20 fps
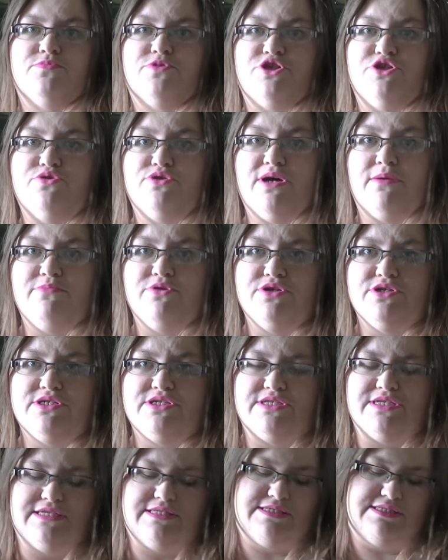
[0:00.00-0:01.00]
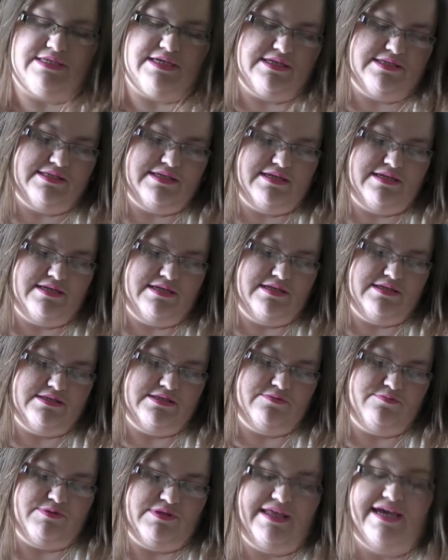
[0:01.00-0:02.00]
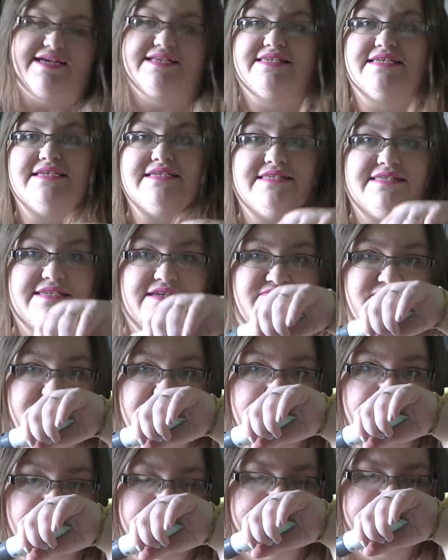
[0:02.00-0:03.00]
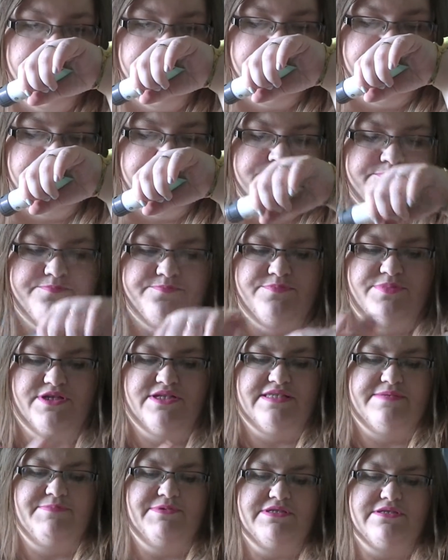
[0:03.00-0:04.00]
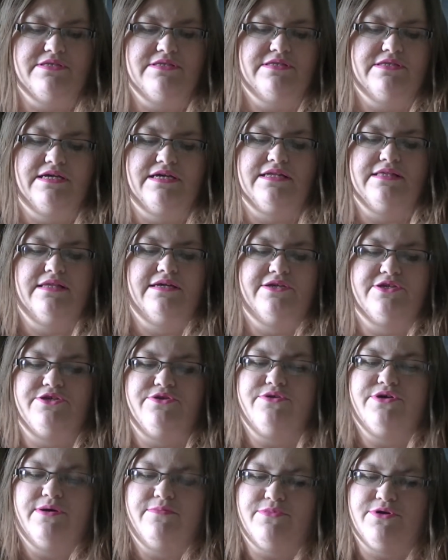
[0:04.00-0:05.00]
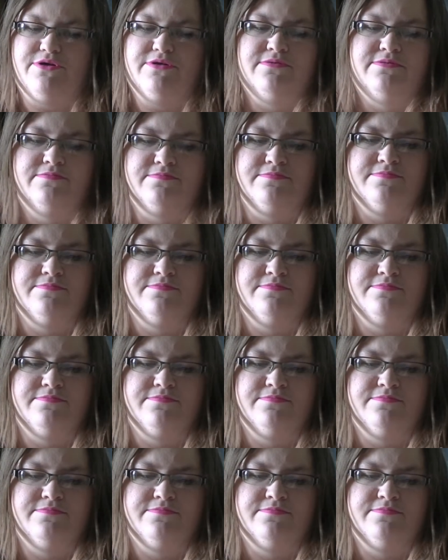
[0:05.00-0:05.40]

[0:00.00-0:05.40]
cucumbers. It says that it's relaxing sea fennel, but it smells a lot like cucumber.